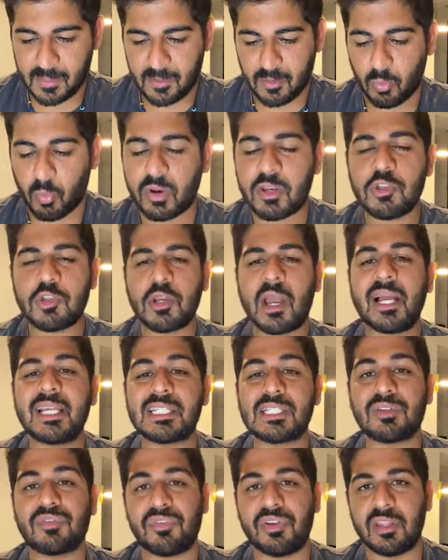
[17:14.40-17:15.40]
What did you
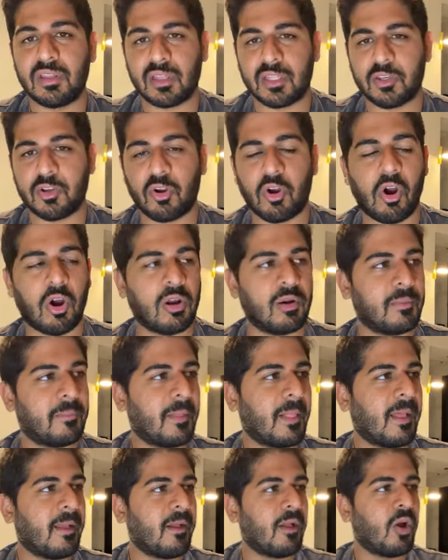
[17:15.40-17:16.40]
guys feel in your heart?
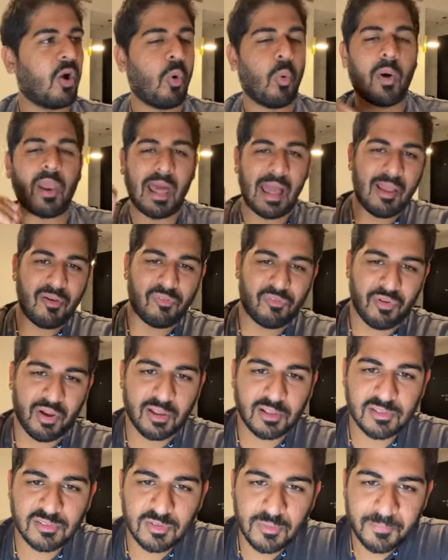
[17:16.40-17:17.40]
What I
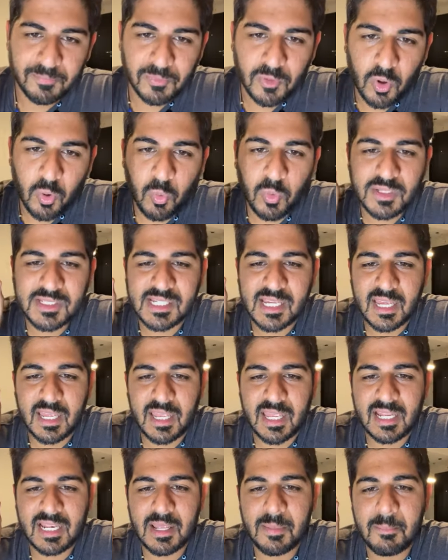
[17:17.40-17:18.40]
felt was
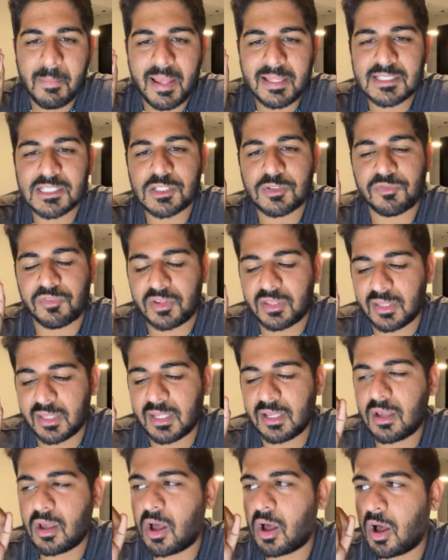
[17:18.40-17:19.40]
an immense
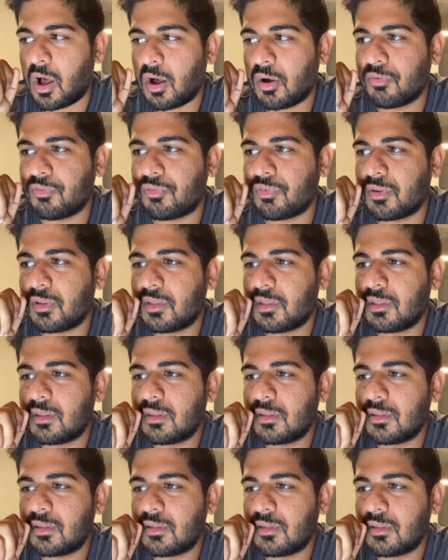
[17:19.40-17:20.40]
feeling of
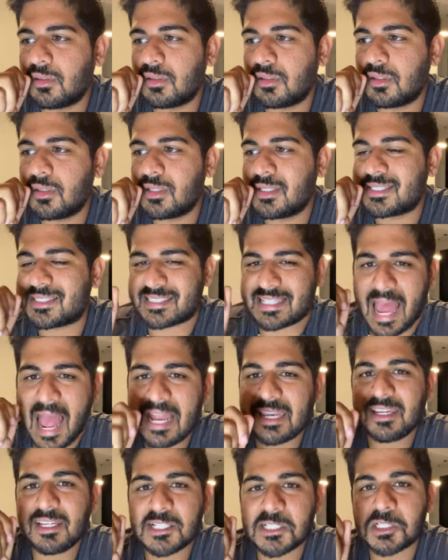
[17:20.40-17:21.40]

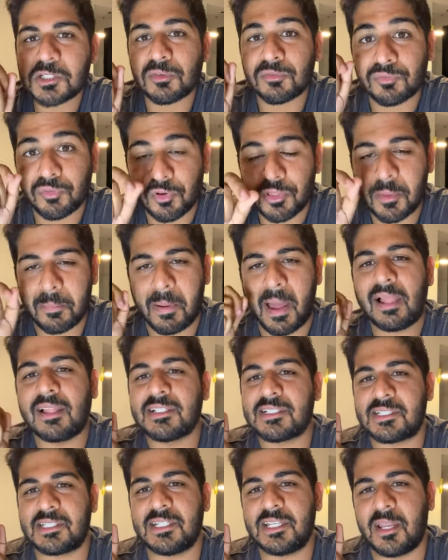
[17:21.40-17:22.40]
sadness for the
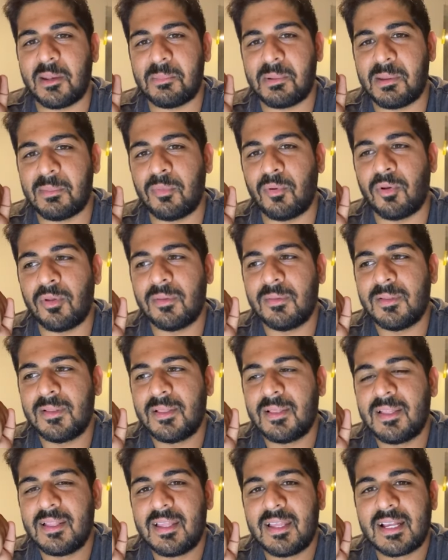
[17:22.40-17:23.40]
Palestinian people.
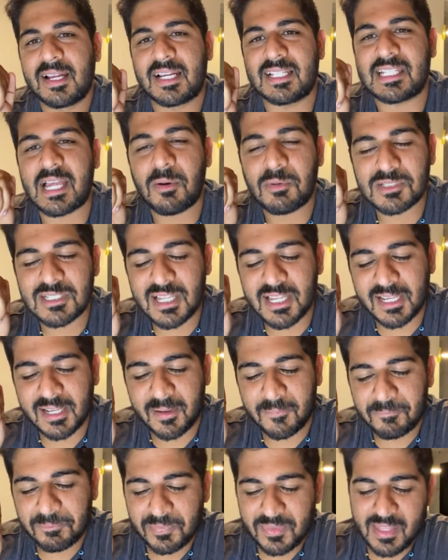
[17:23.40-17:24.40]
Because I was like,
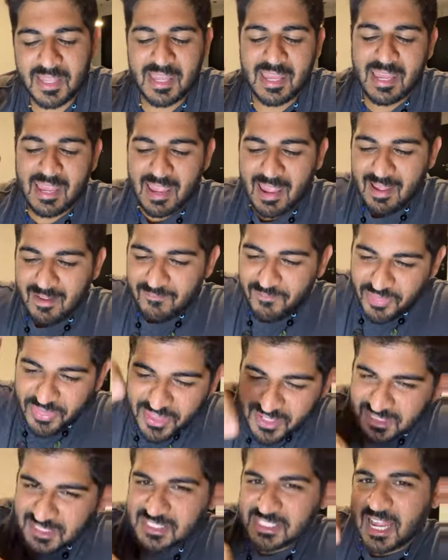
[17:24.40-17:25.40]
if
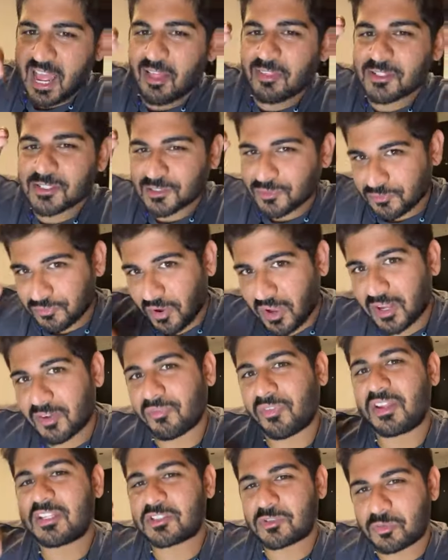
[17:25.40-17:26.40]
this is how this
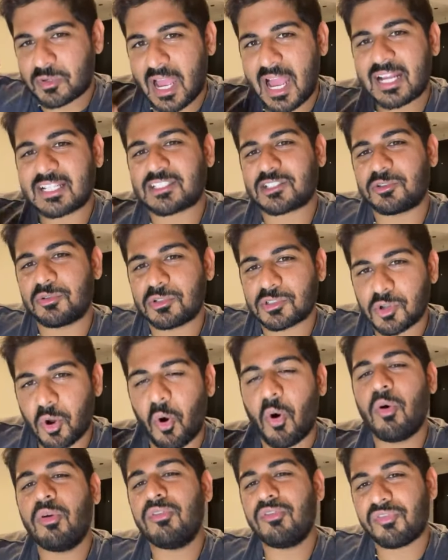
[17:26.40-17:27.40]
fuckface reacts to his
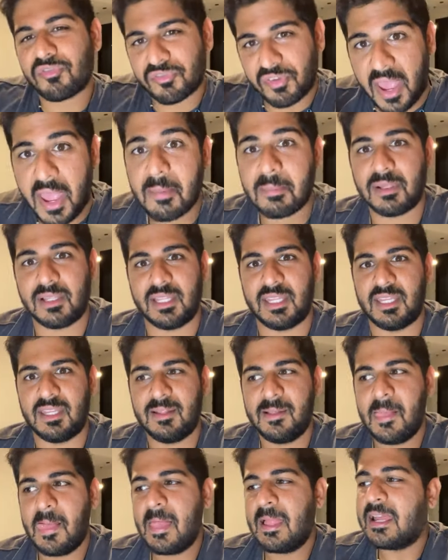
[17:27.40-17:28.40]
own family,
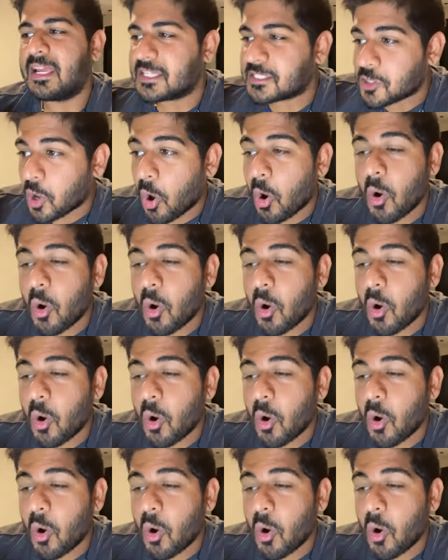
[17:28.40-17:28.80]
his